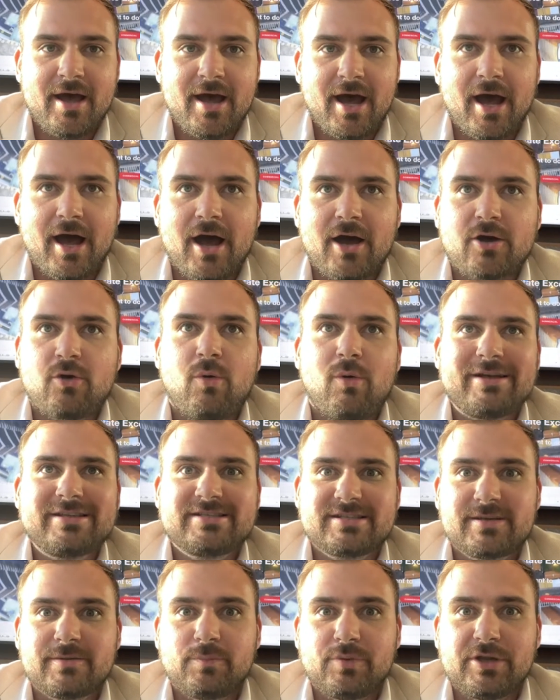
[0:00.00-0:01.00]
Uh, quite
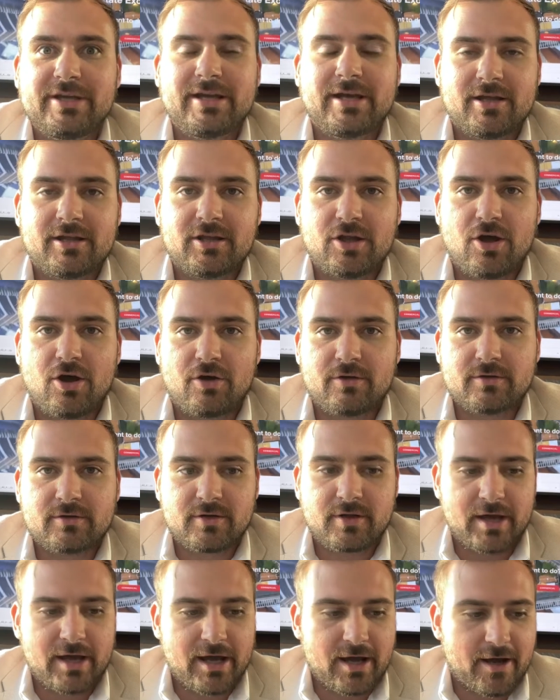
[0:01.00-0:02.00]
simply, a
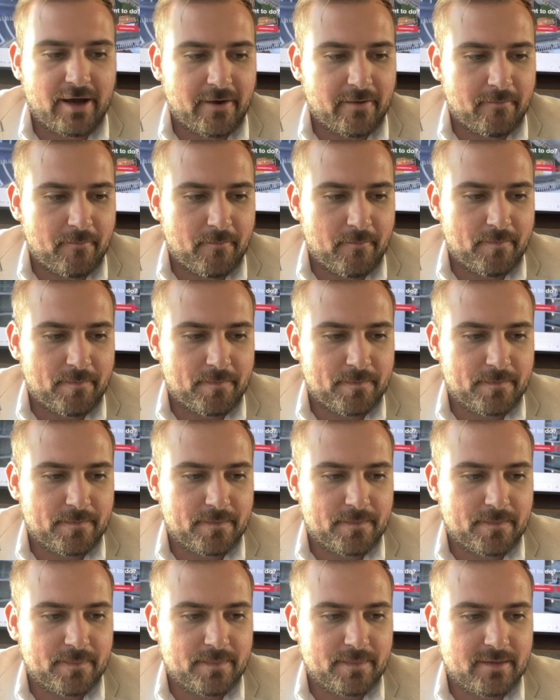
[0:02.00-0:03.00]
lot. Um,
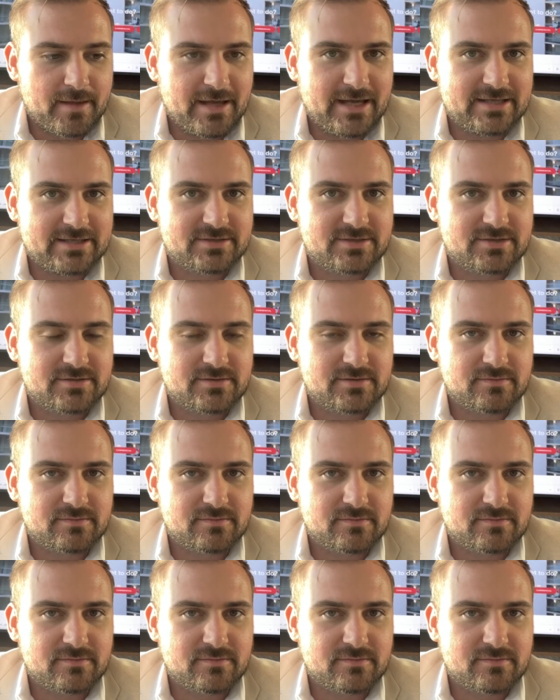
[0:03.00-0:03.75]
it's